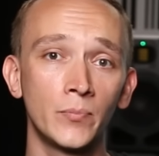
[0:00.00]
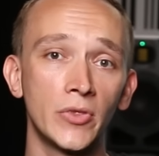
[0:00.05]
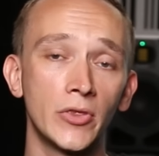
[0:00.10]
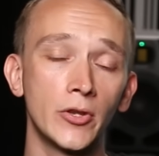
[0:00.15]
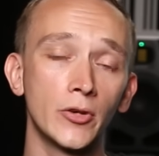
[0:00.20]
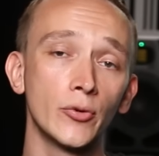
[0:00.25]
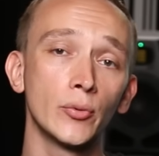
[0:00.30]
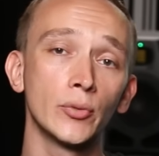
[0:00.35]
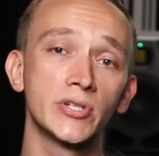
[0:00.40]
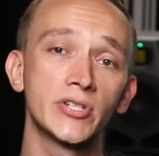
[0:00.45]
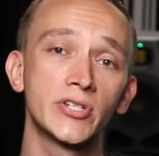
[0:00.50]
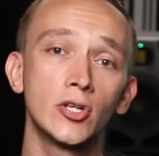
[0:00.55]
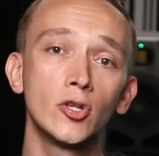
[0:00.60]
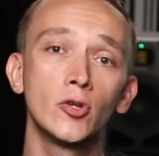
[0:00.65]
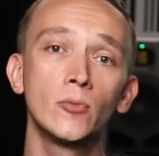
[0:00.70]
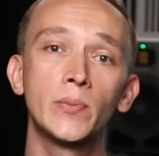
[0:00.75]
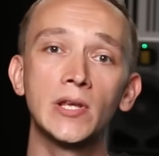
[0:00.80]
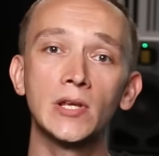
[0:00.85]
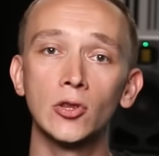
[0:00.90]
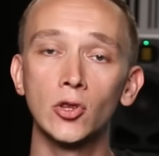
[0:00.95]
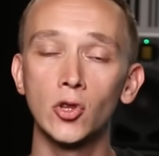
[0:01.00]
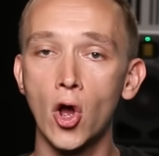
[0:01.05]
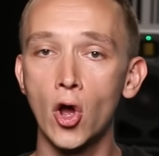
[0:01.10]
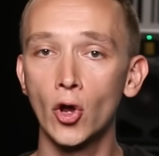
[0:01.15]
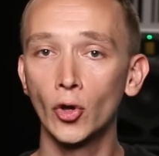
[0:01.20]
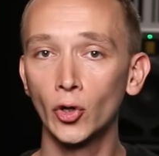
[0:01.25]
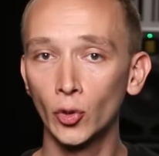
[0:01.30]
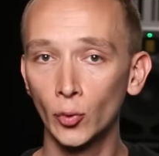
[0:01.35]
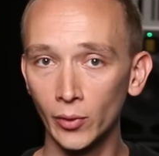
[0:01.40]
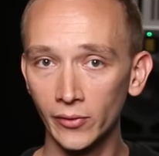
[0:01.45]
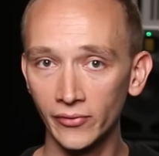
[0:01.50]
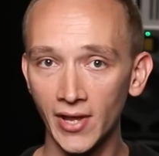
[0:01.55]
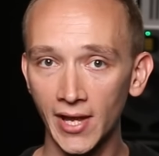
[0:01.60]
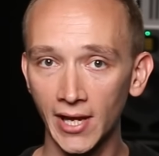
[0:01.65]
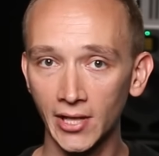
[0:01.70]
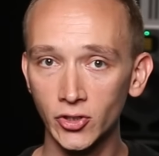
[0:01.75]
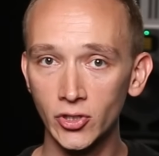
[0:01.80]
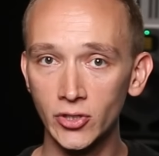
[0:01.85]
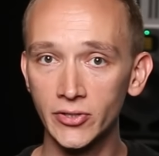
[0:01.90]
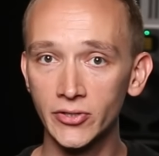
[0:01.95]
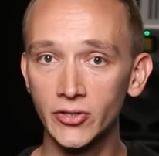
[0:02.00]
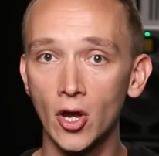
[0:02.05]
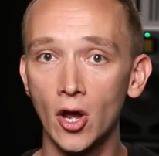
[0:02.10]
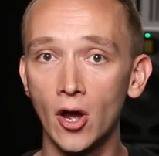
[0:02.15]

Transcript: there will still be longer reflections